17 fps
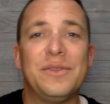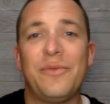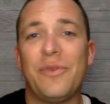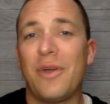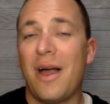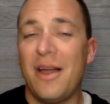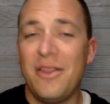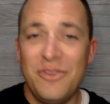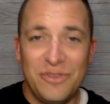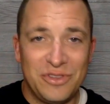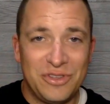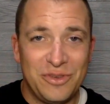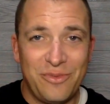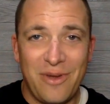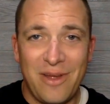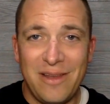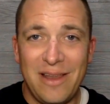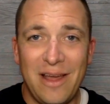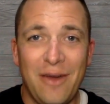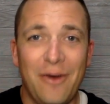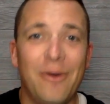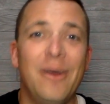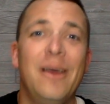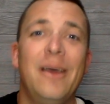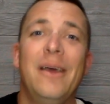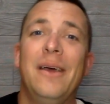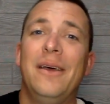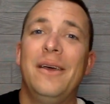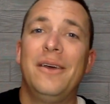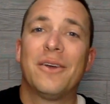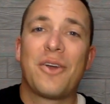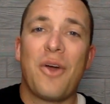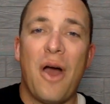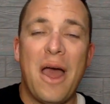If you're on YouTube right now,
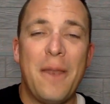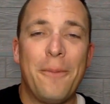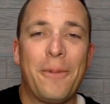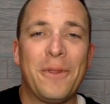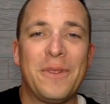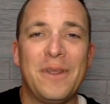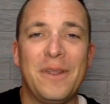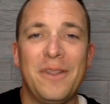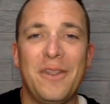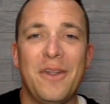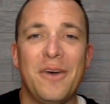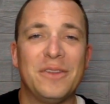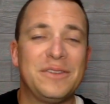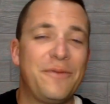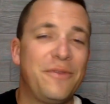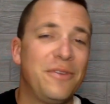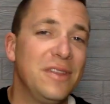go ahead and put that in the notes.